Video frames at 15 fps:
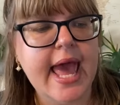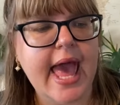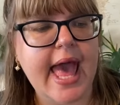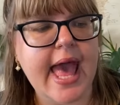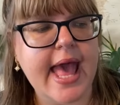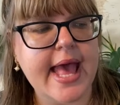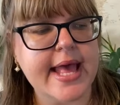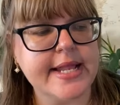
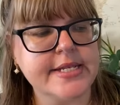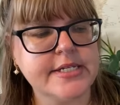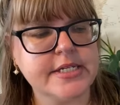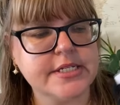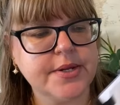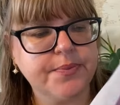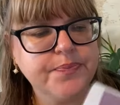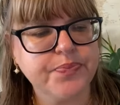
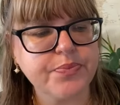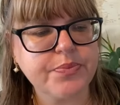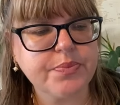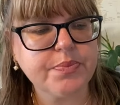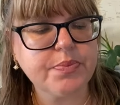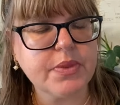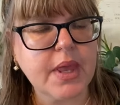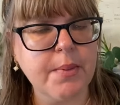And
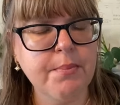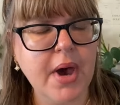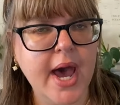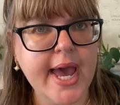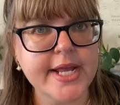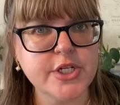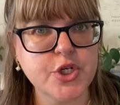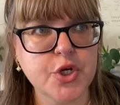
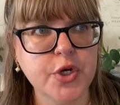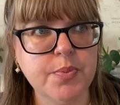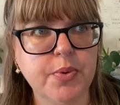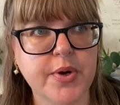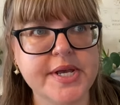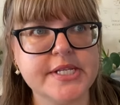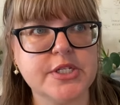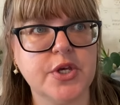My two
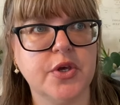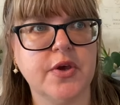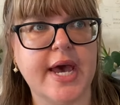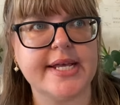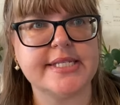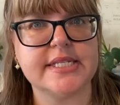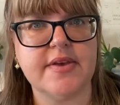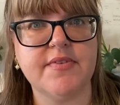boys who
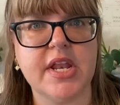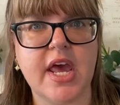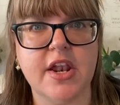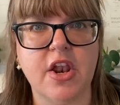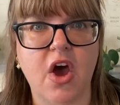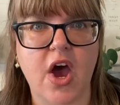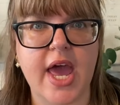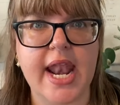are 7 and
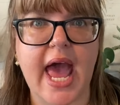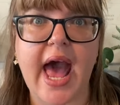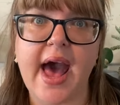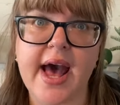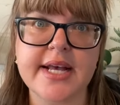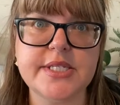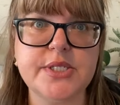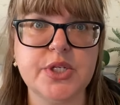9
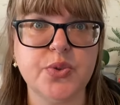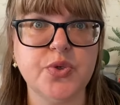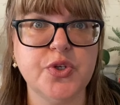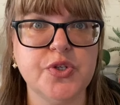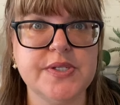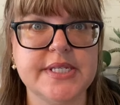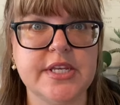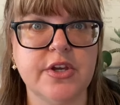are still
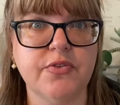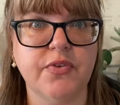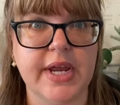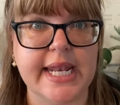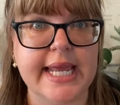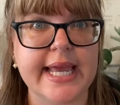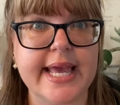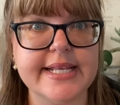using
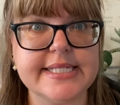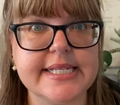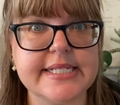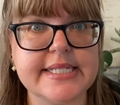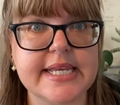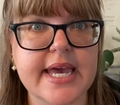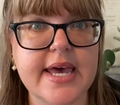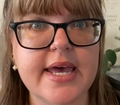reading eggs
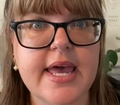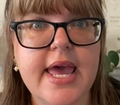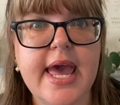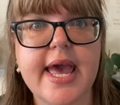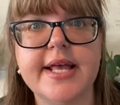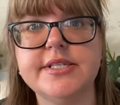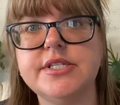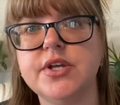this year,
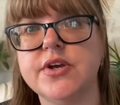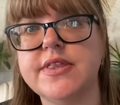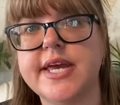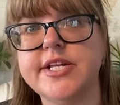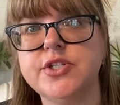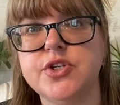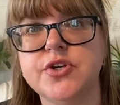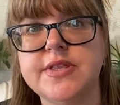and so
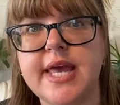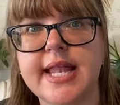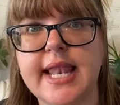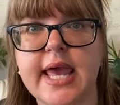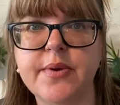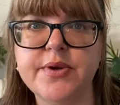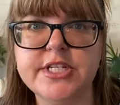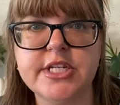they do their
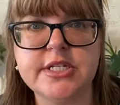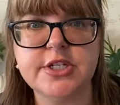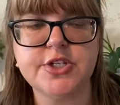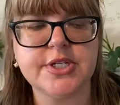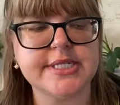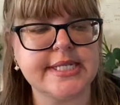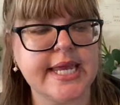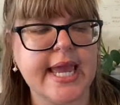language and
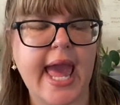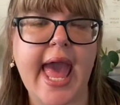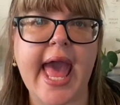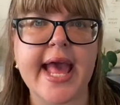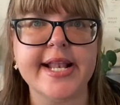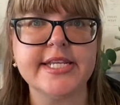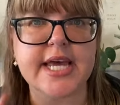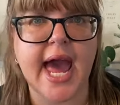literacy,
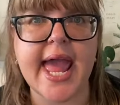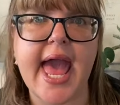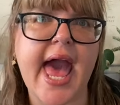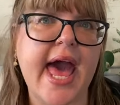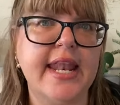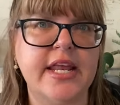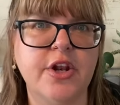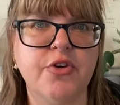and I
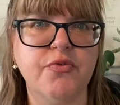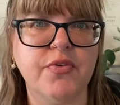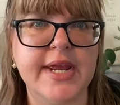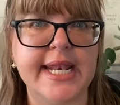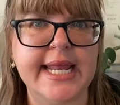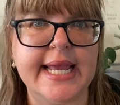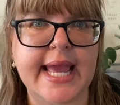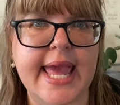add in
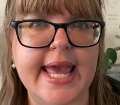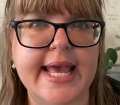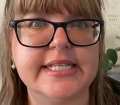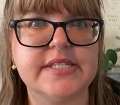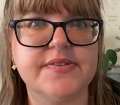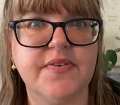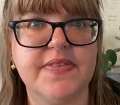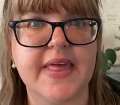reading
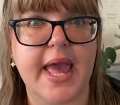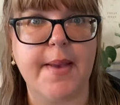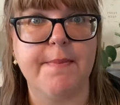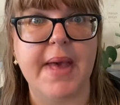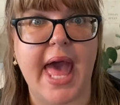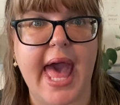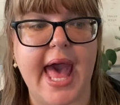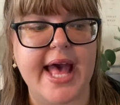eggs for them
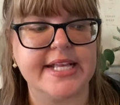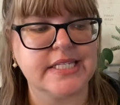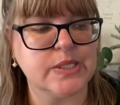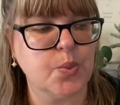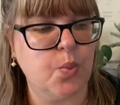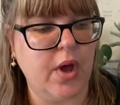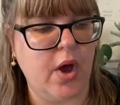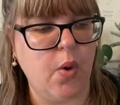as
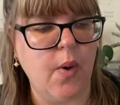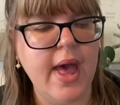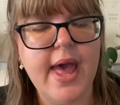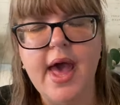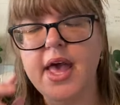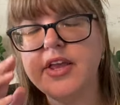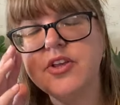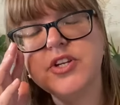well.
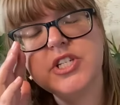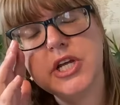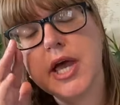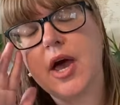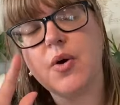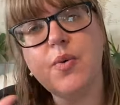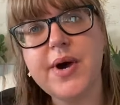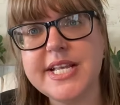Usually
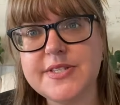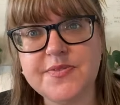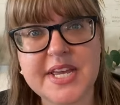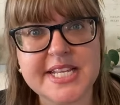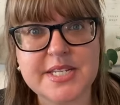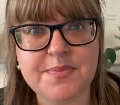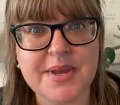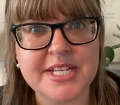I always
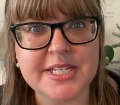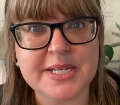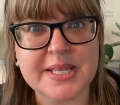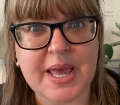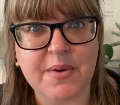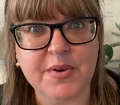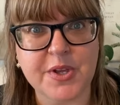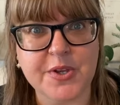forget to mention
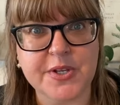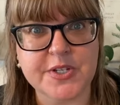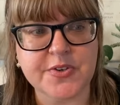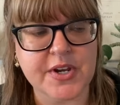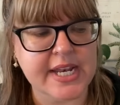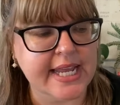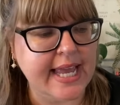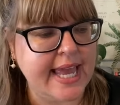that we use
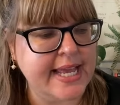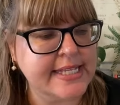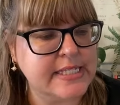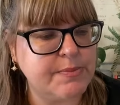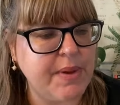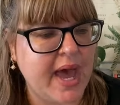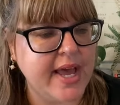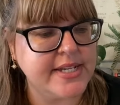reading eggs,
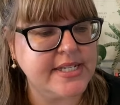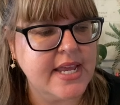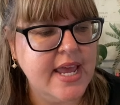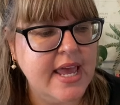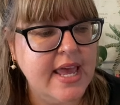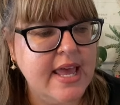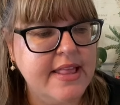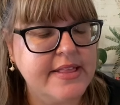but
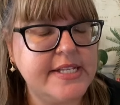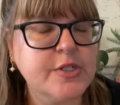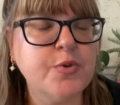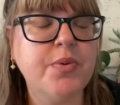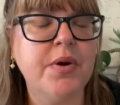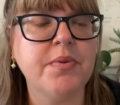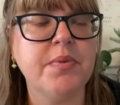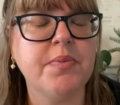this will
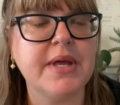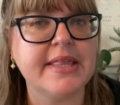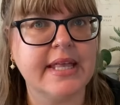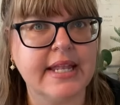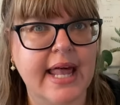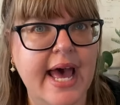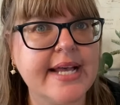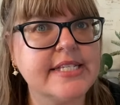probably be the
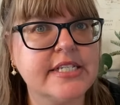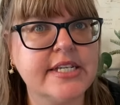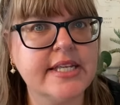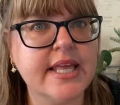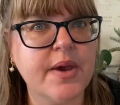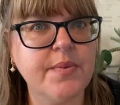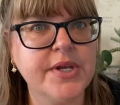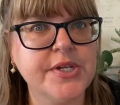last year
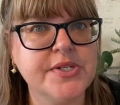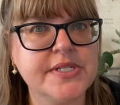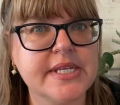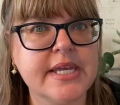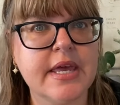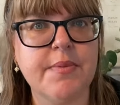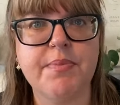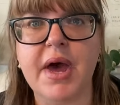that we're using
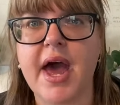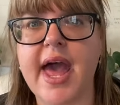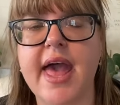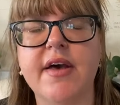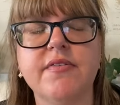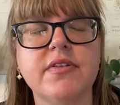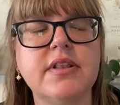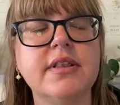it, but I
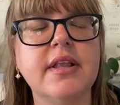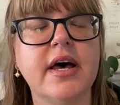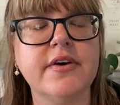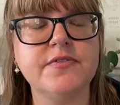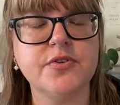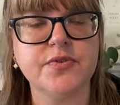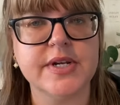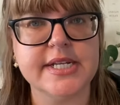have
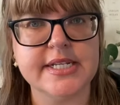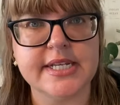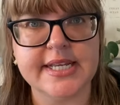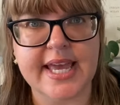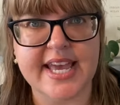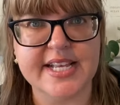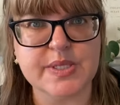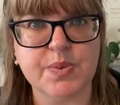loved reading
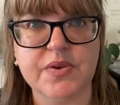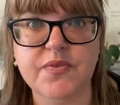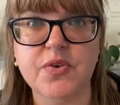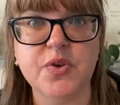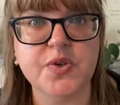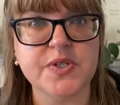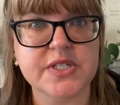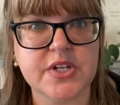eggs. We've
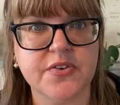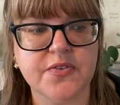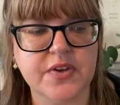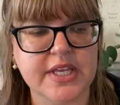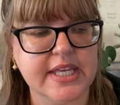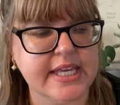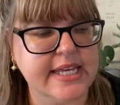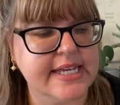used it for
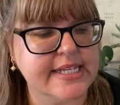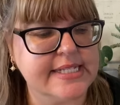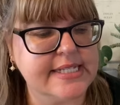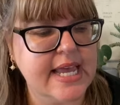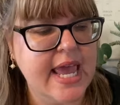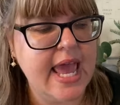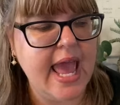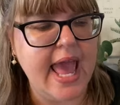years,
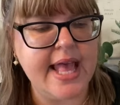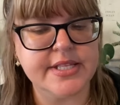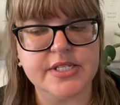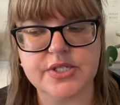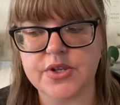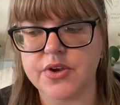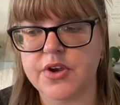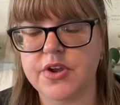and
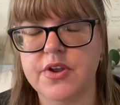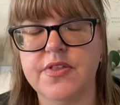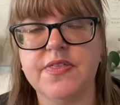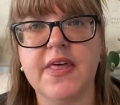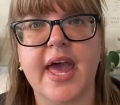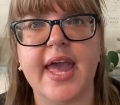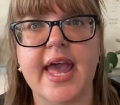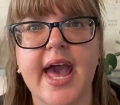so
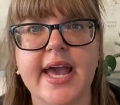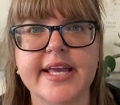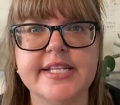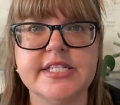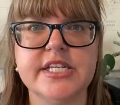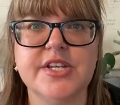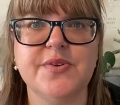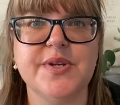they are
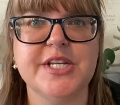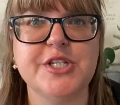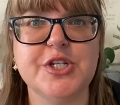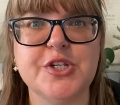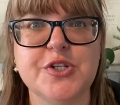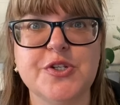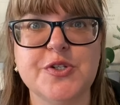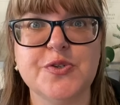continuing
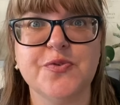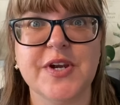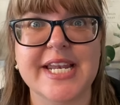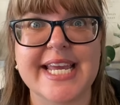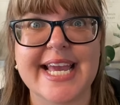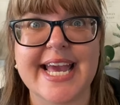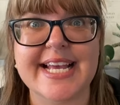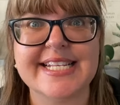to use
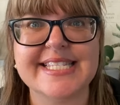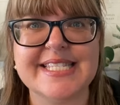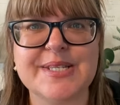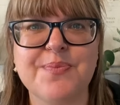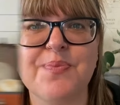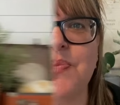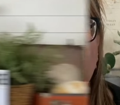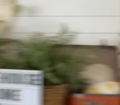reading eggs.
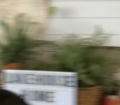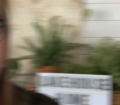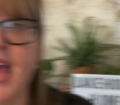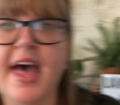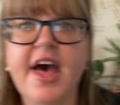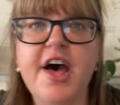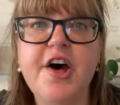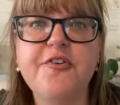
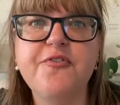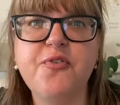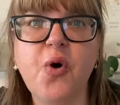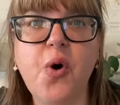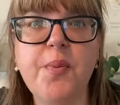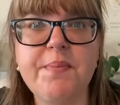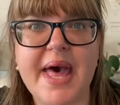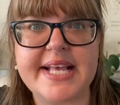
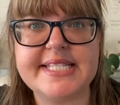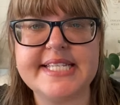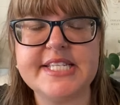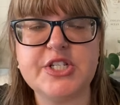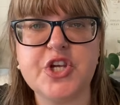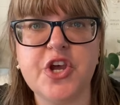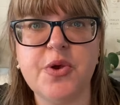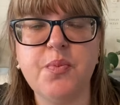For maths this
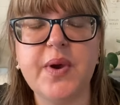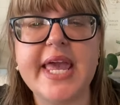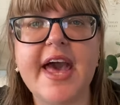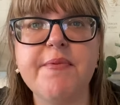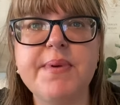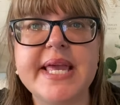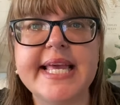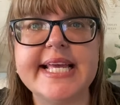term, we
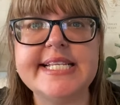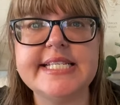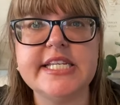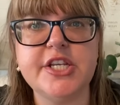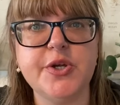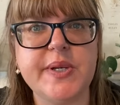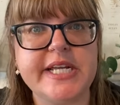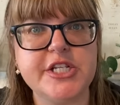have been
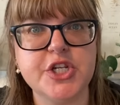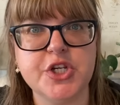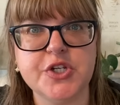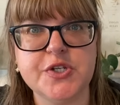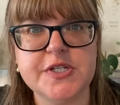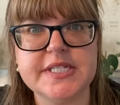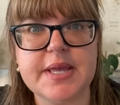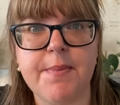continuing to
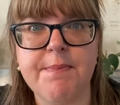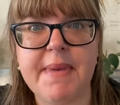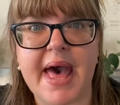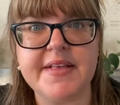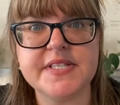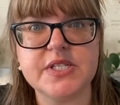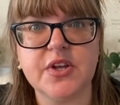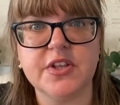use
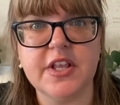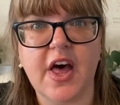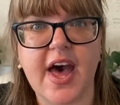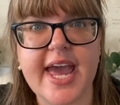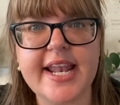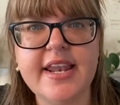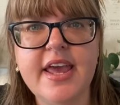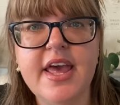Maths
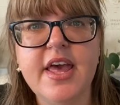Online.